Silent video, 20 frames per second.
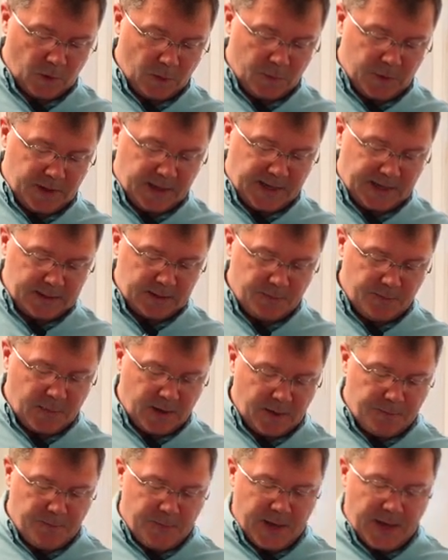but that's
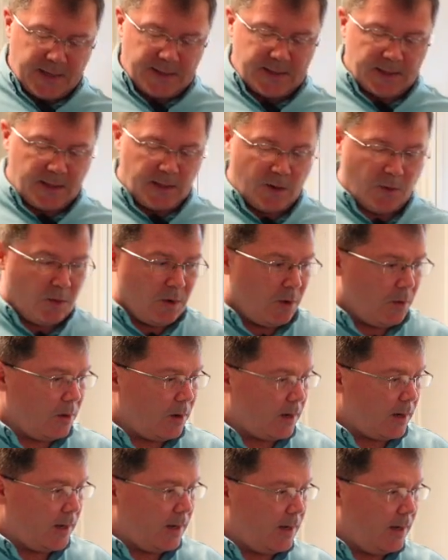basically where we're
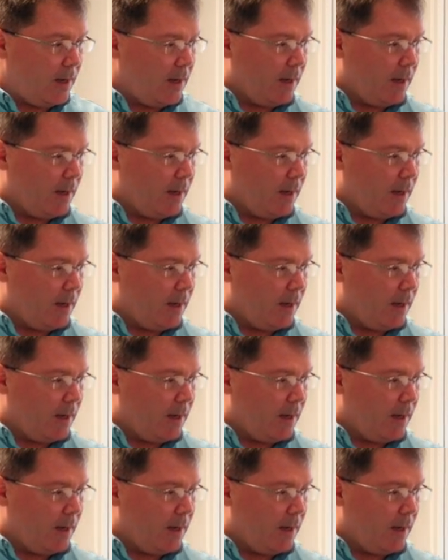going to end